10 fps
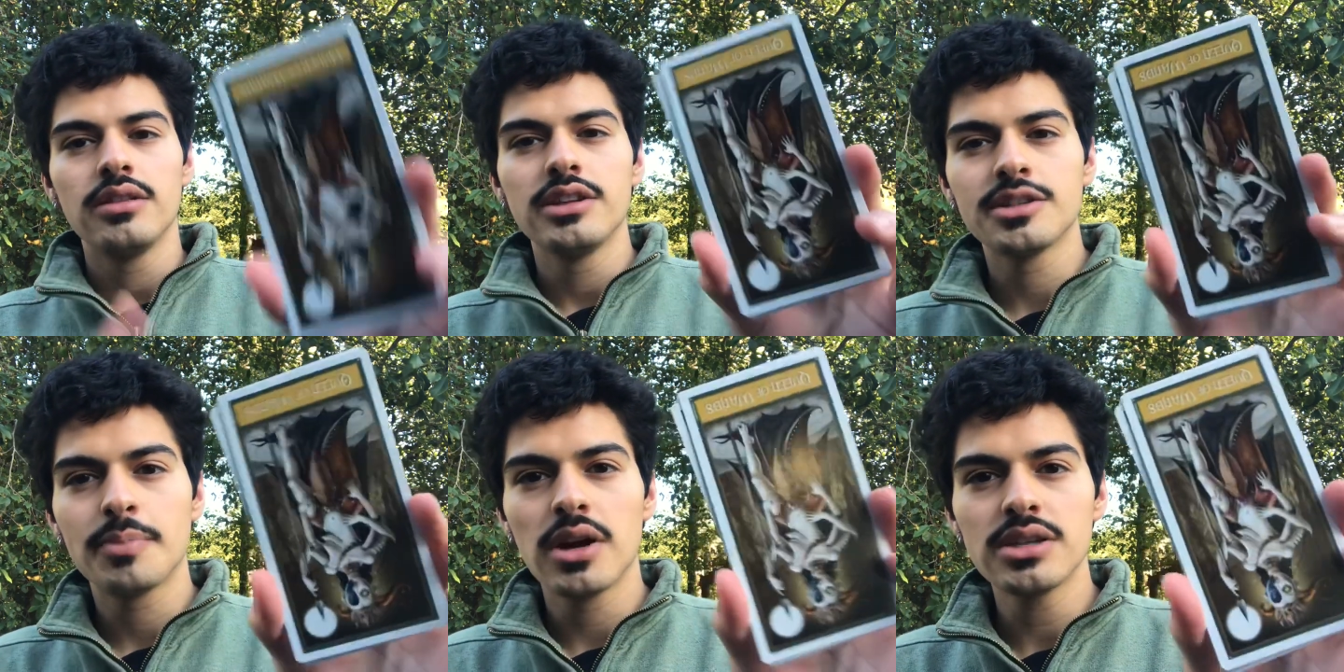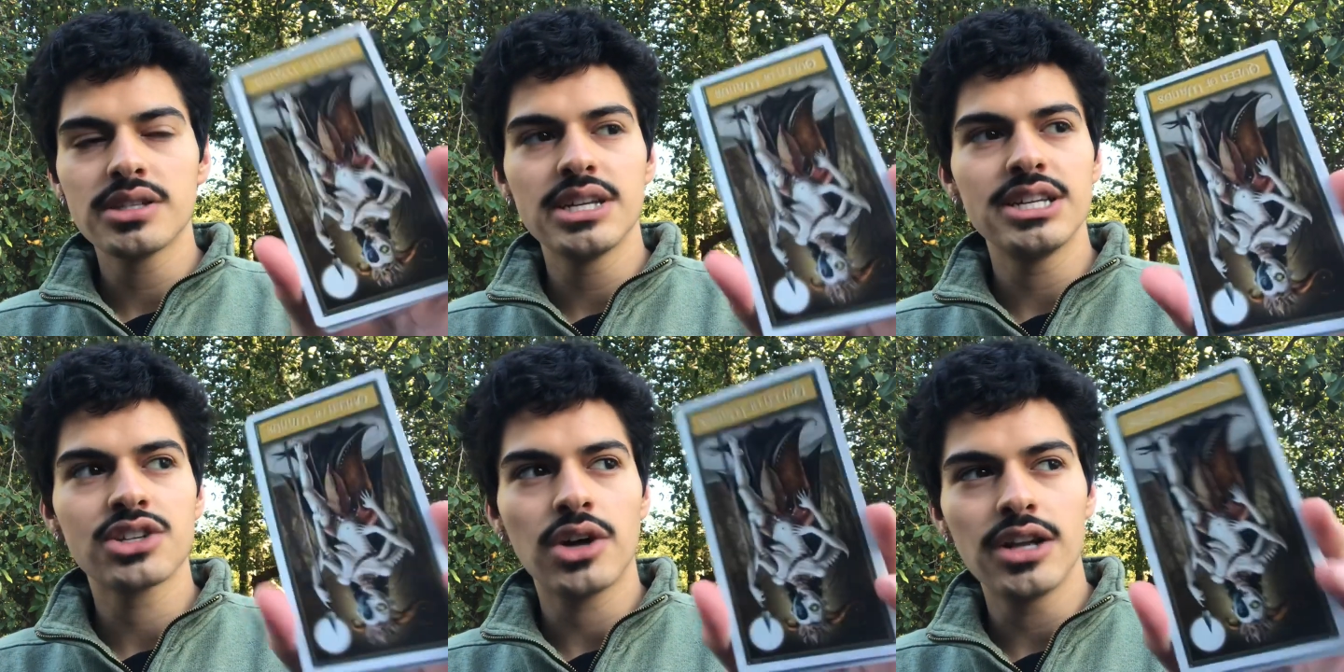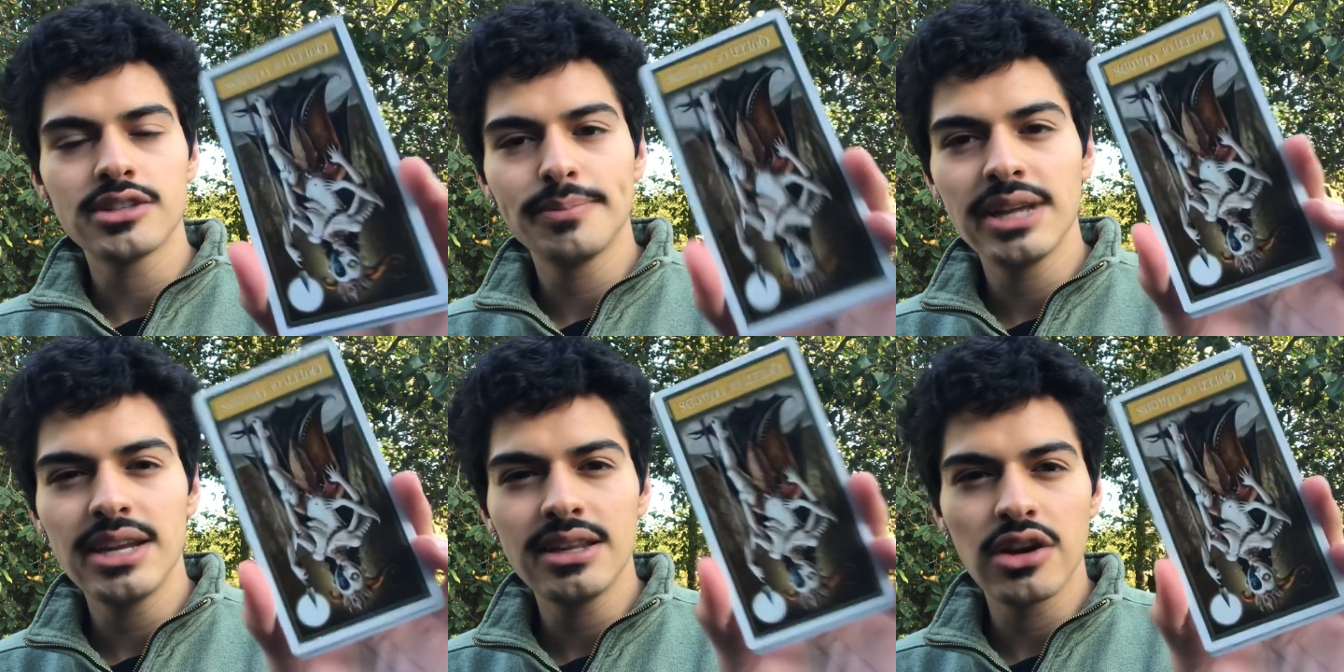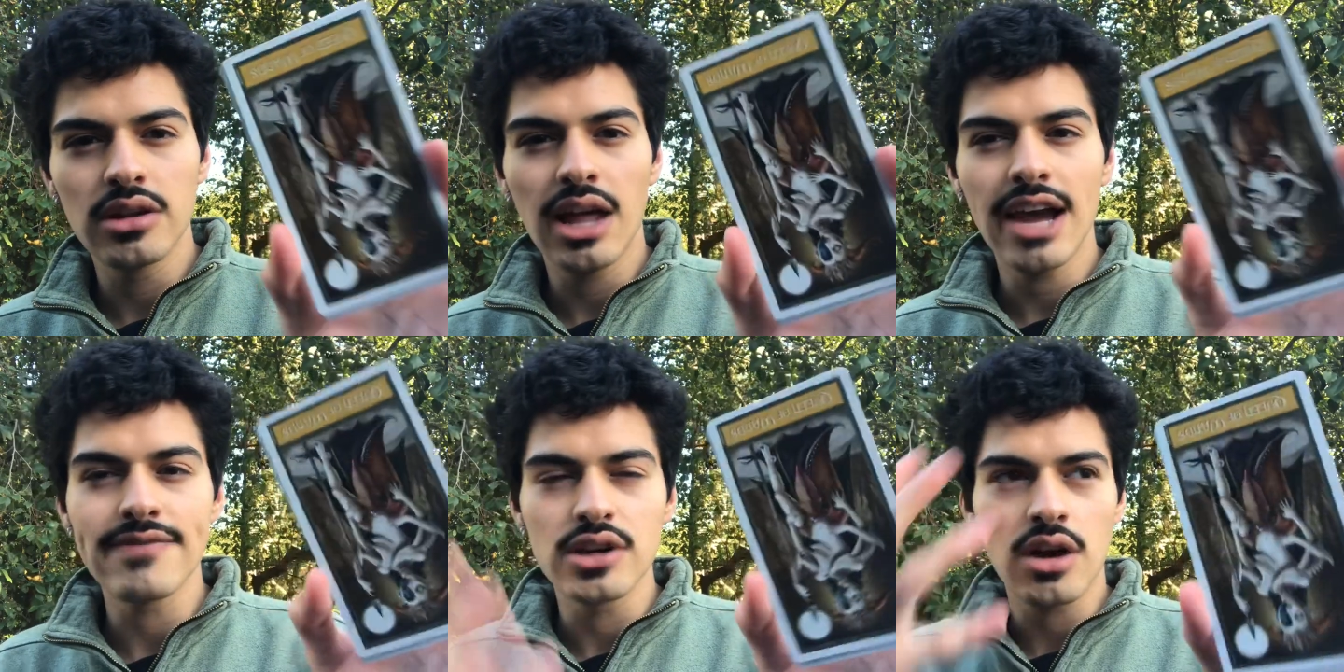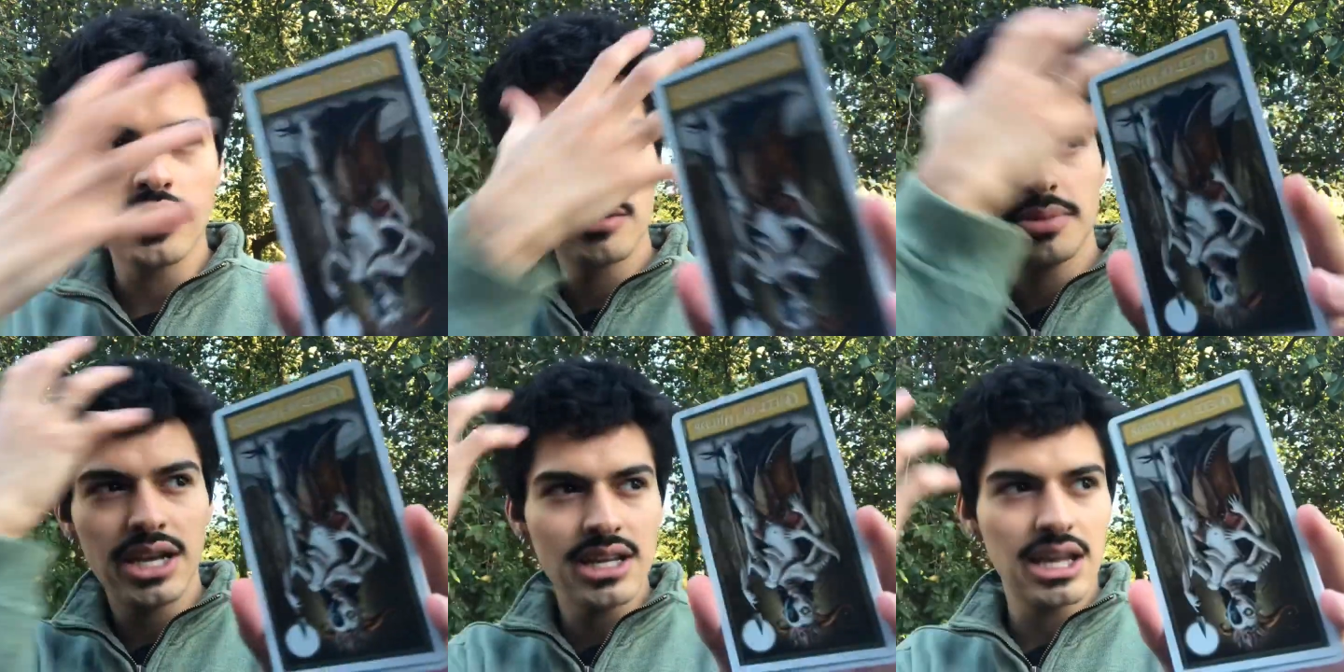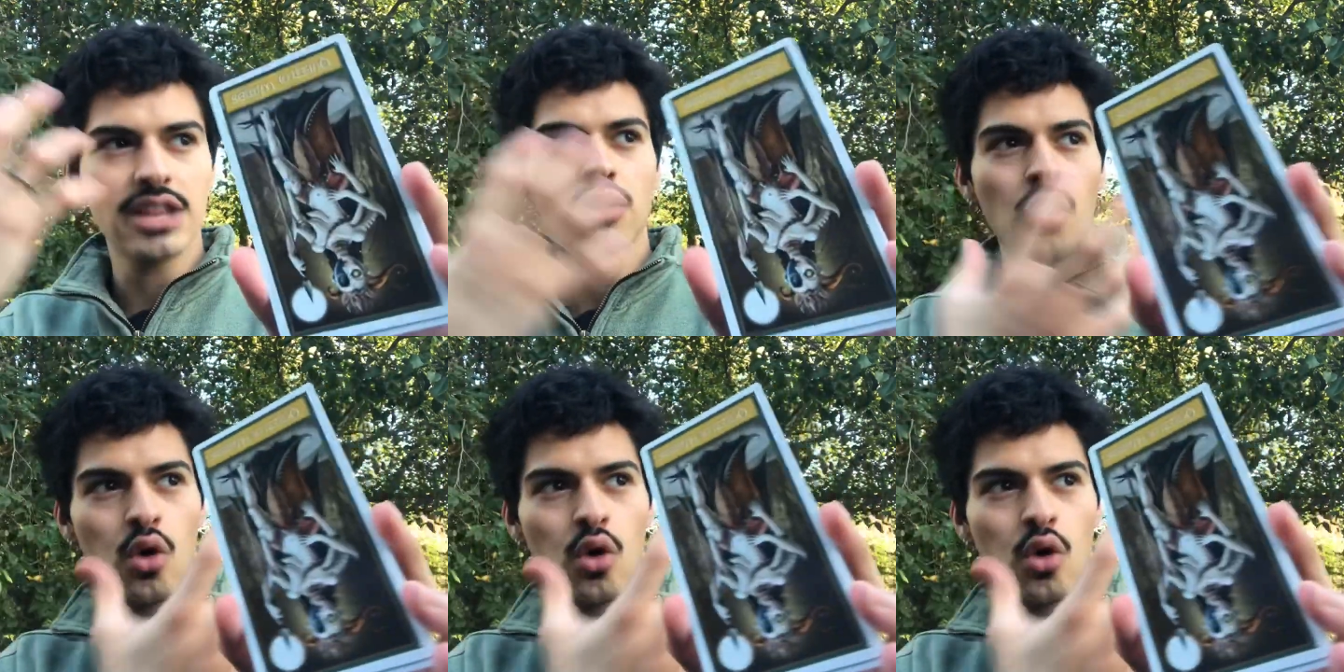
this person is contemplating their life they're contemplating like the